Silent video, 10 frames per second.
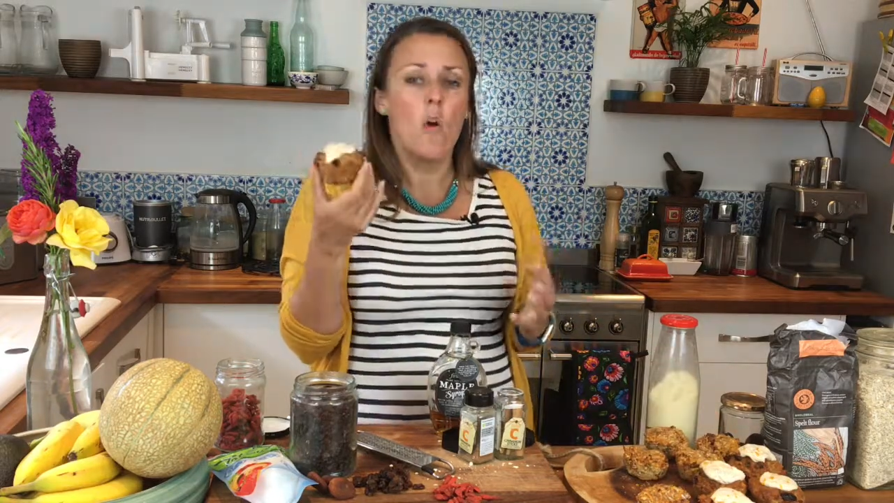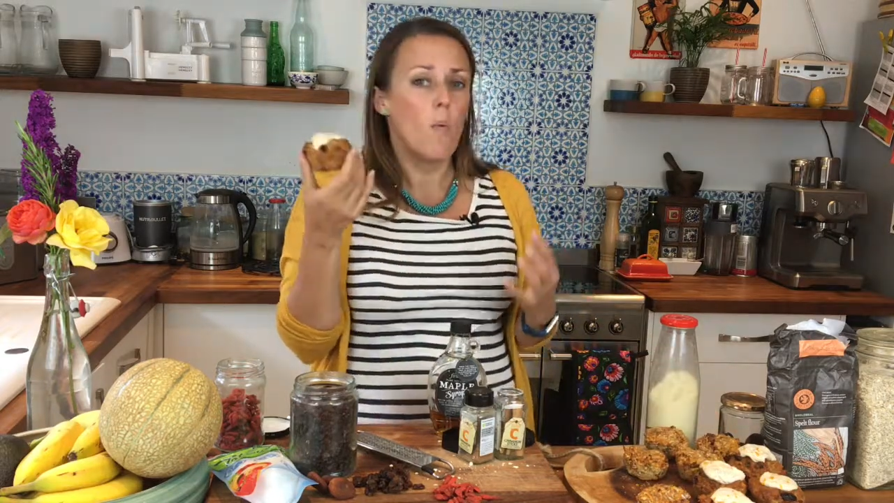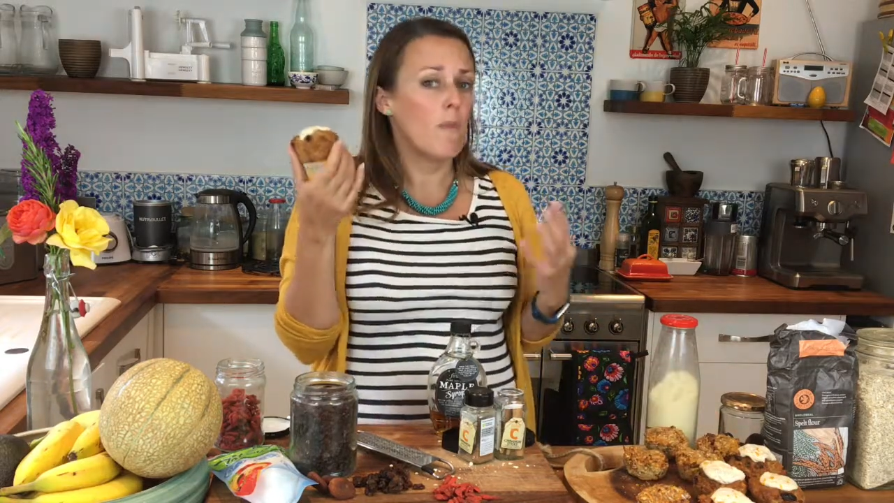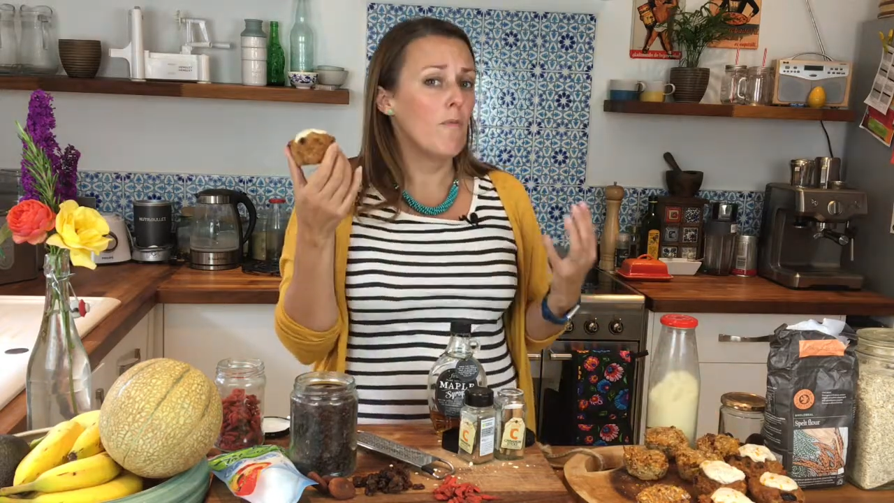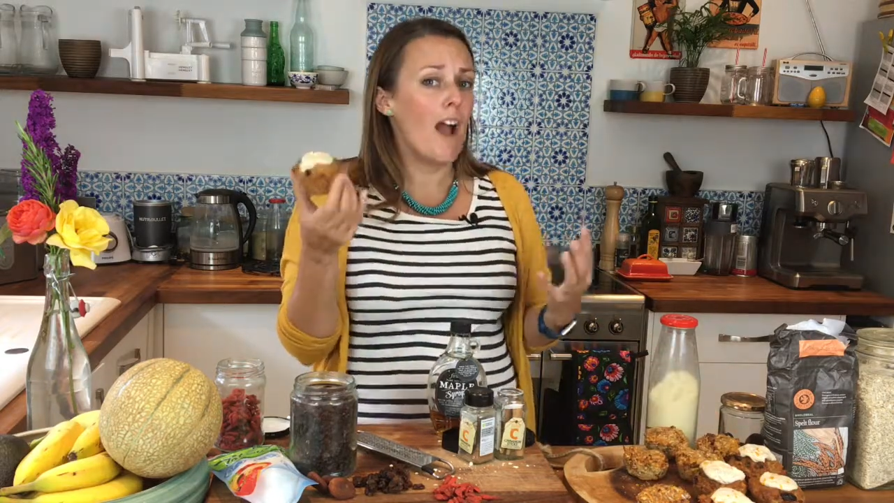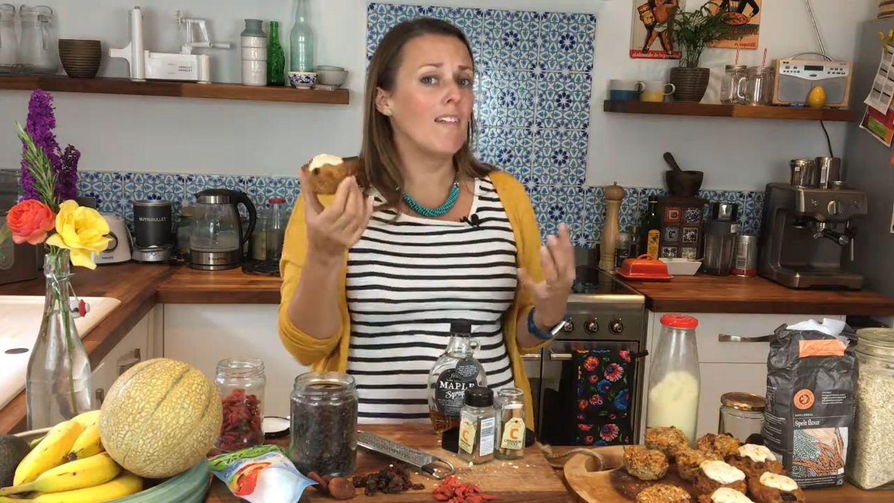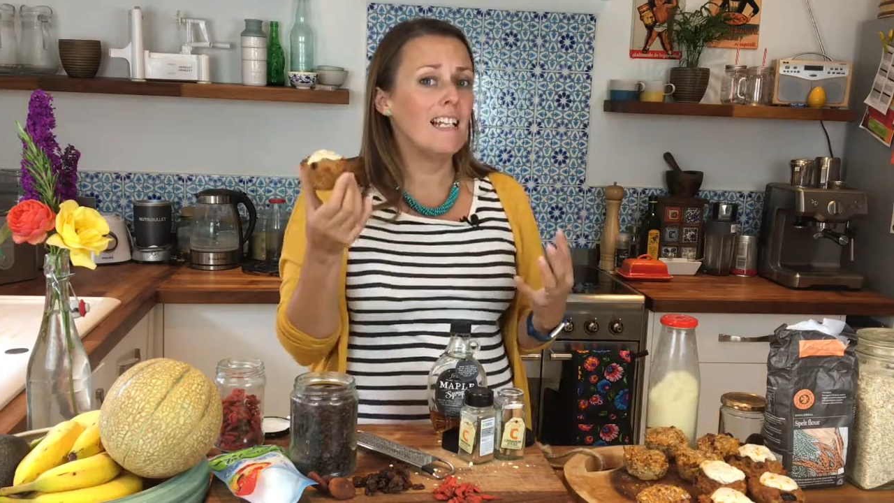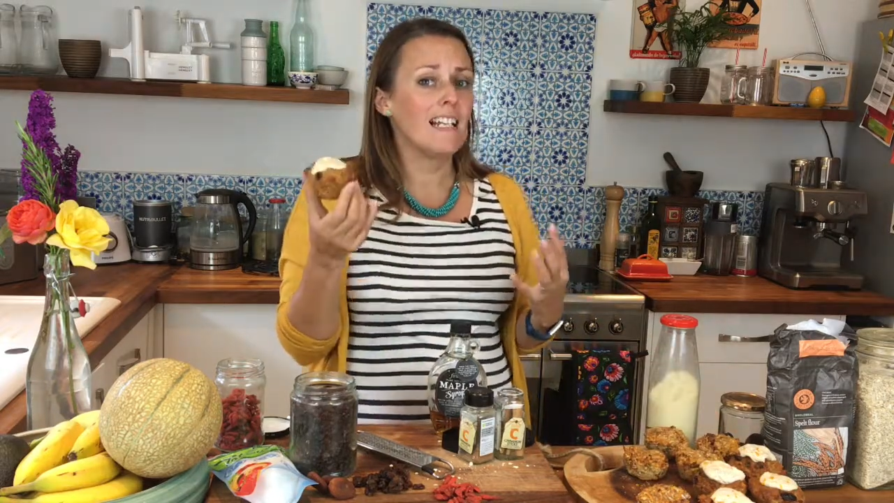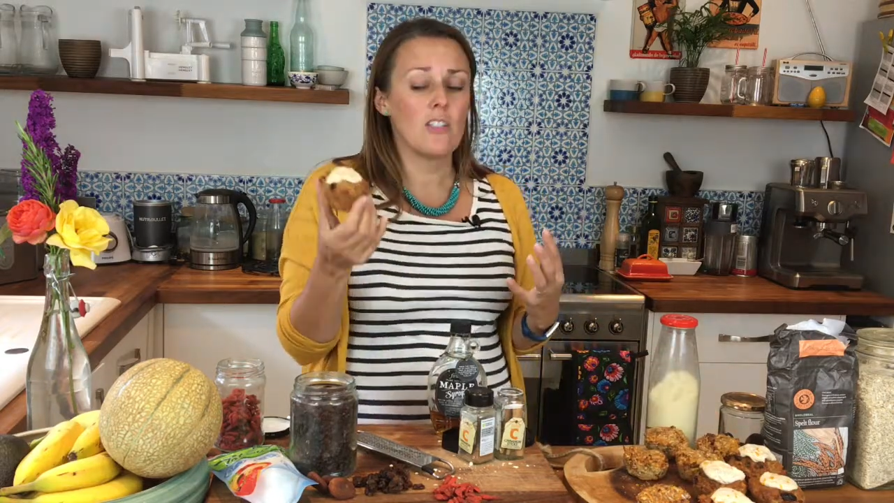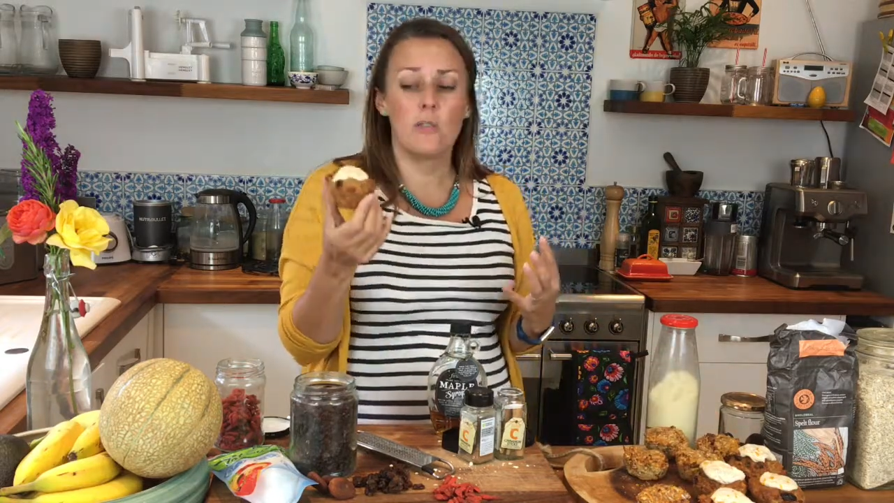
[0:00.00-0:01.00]
with very
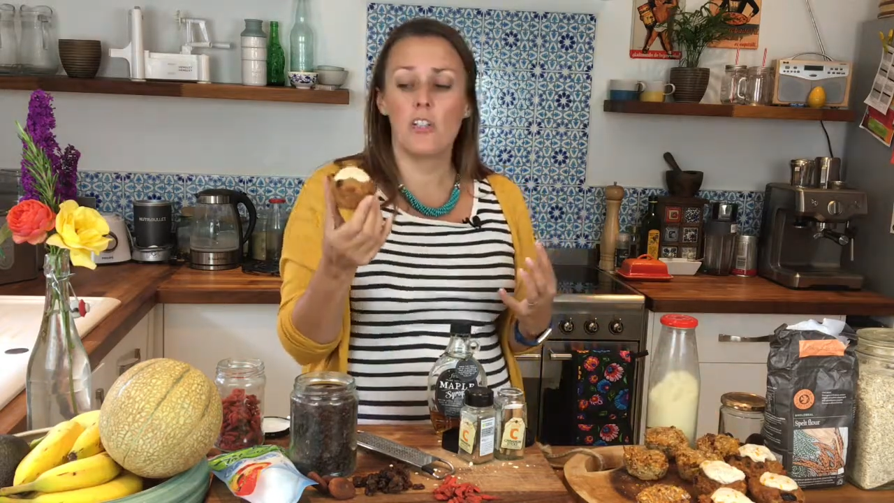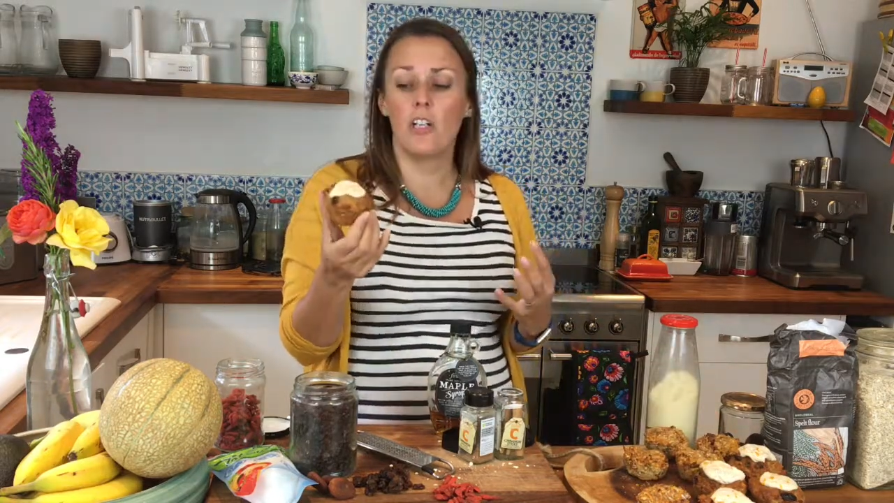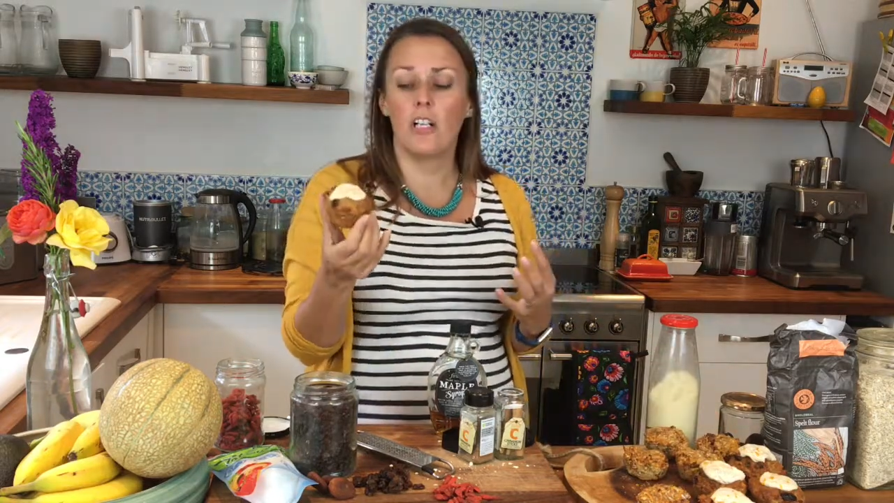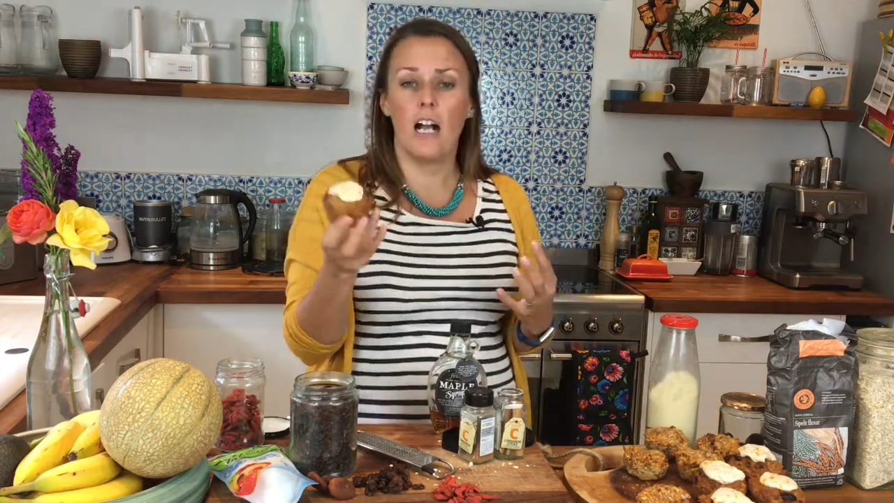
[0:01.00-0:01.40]
little sugar.